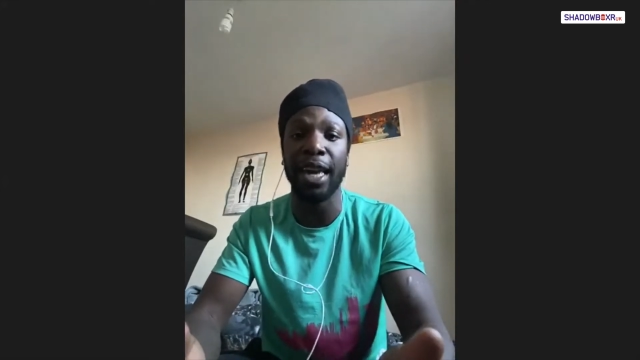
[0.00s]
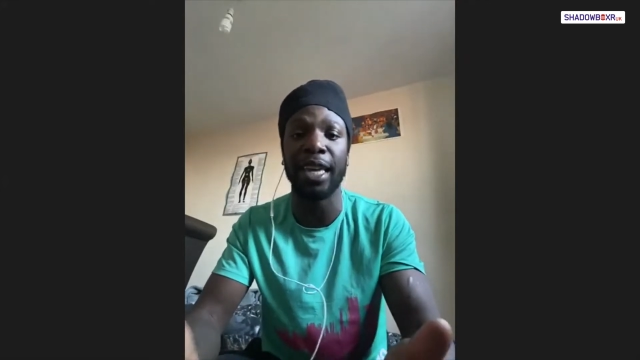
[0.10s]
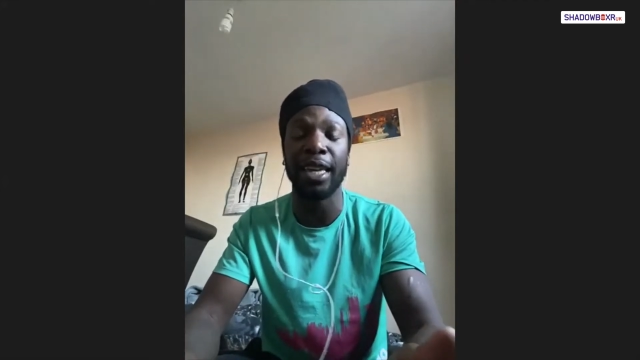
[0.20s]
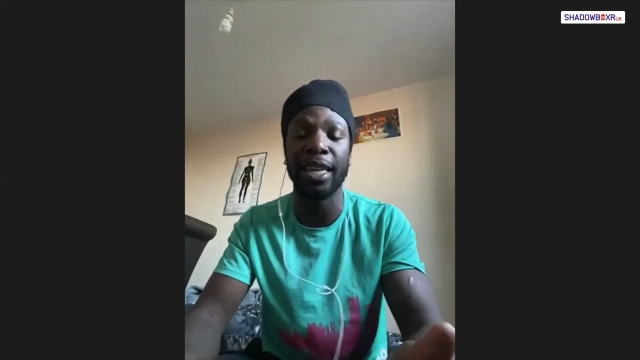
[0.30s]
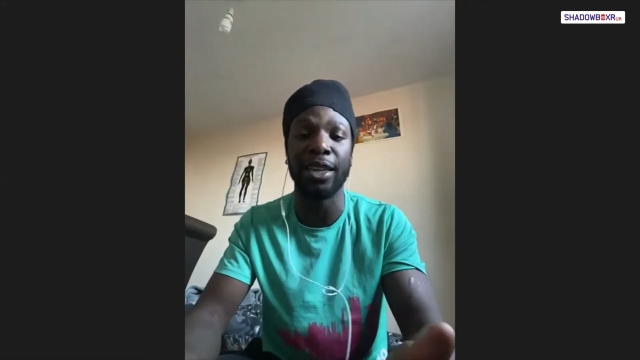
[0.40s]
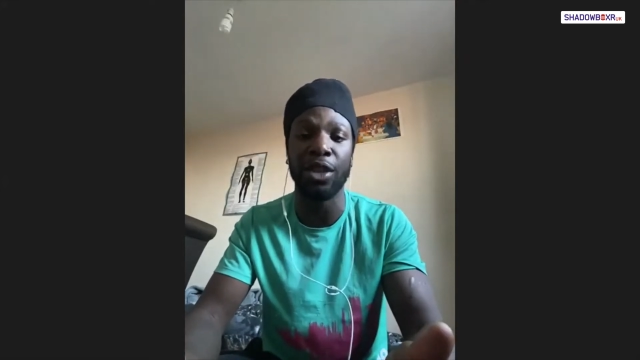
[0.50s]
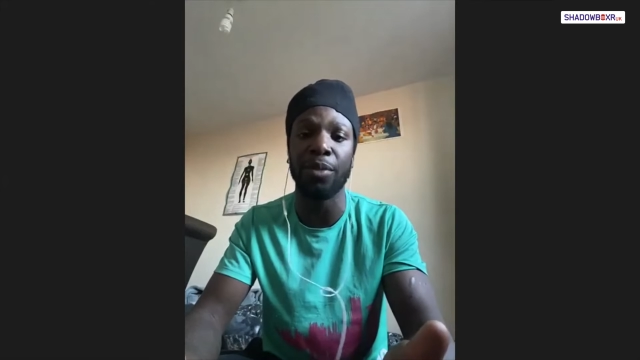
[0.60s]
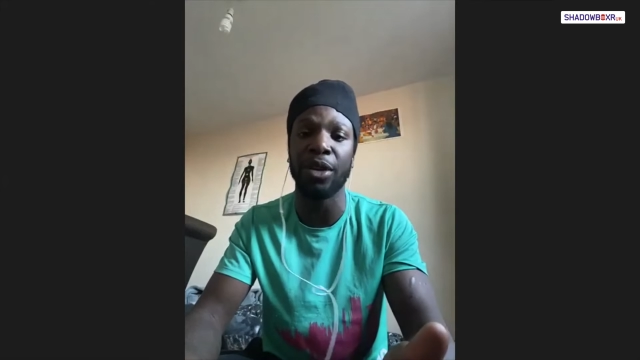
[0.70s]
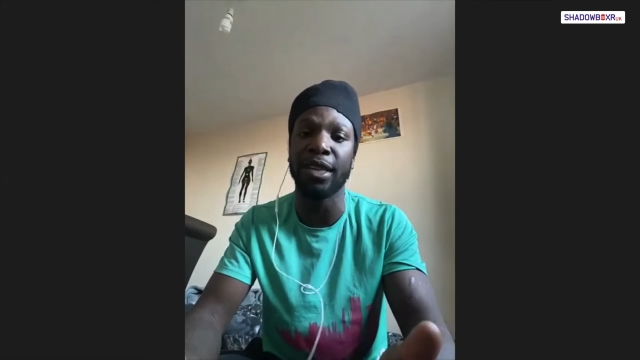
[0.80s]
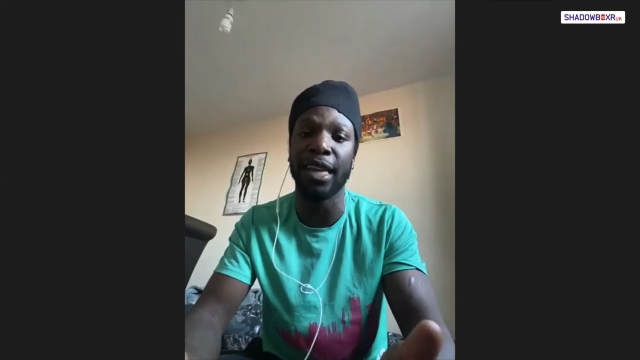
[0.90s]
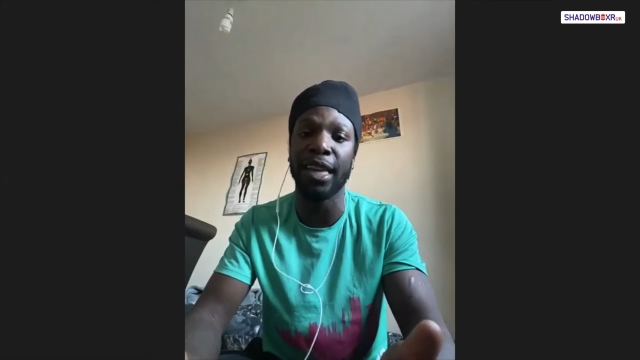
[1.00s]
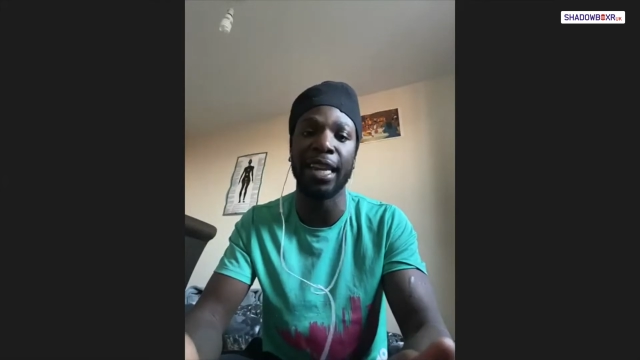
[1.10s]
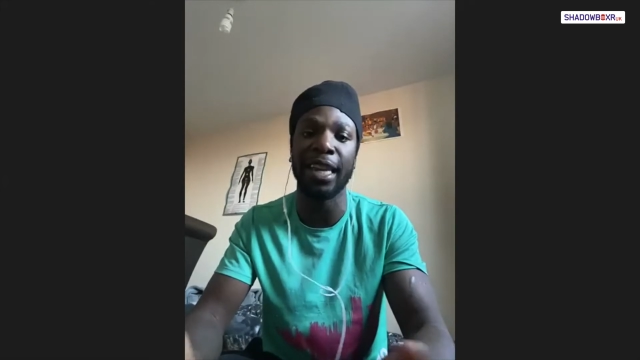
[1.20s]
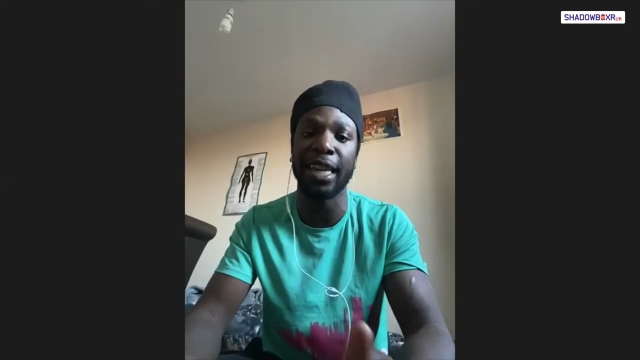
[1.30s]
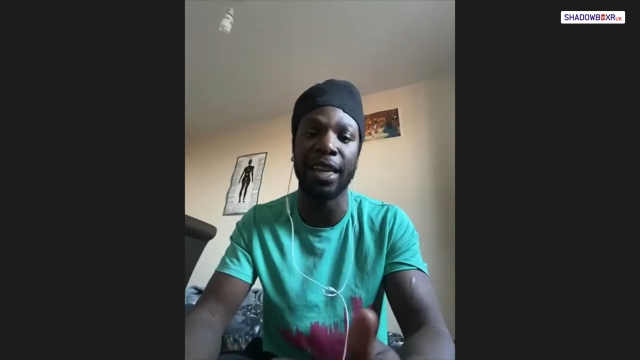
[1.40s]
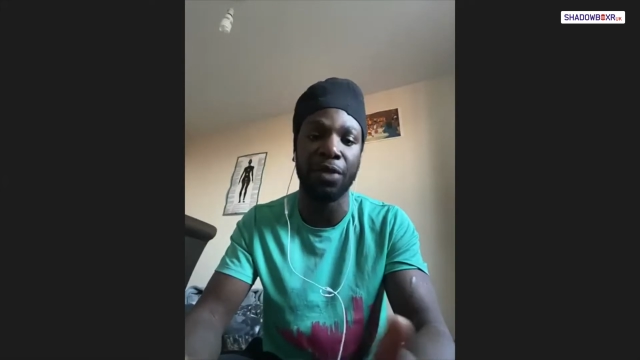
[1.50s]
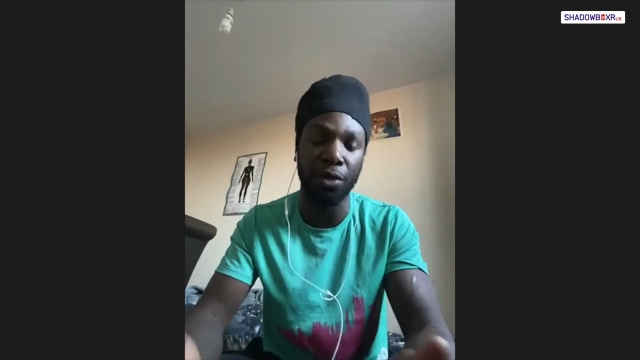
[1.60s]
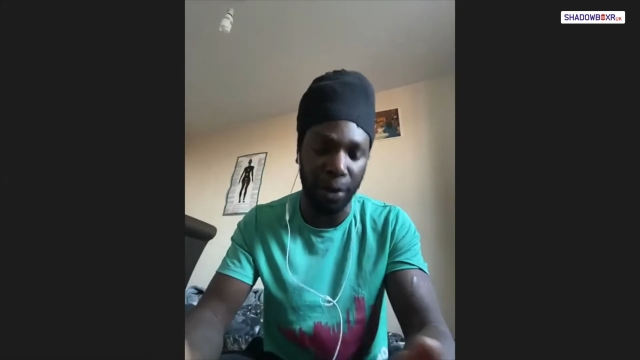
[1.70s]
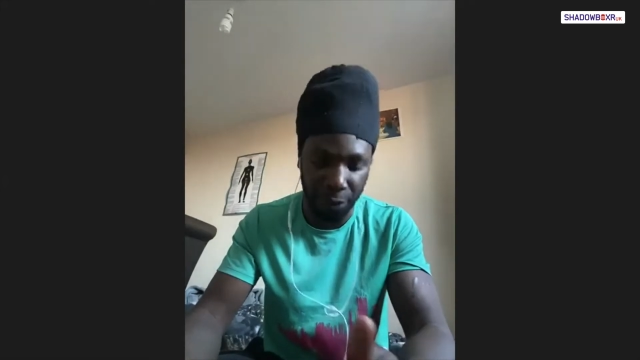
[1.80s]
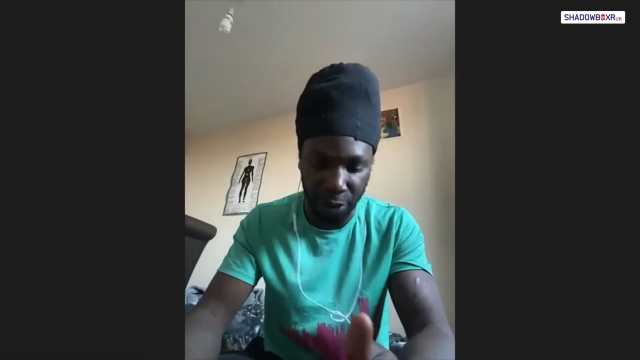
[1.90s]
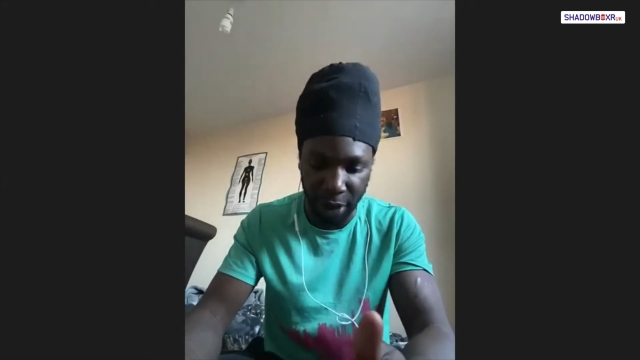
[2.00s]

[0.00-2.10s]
He, you know what I'm trying to say? He didn't give the referee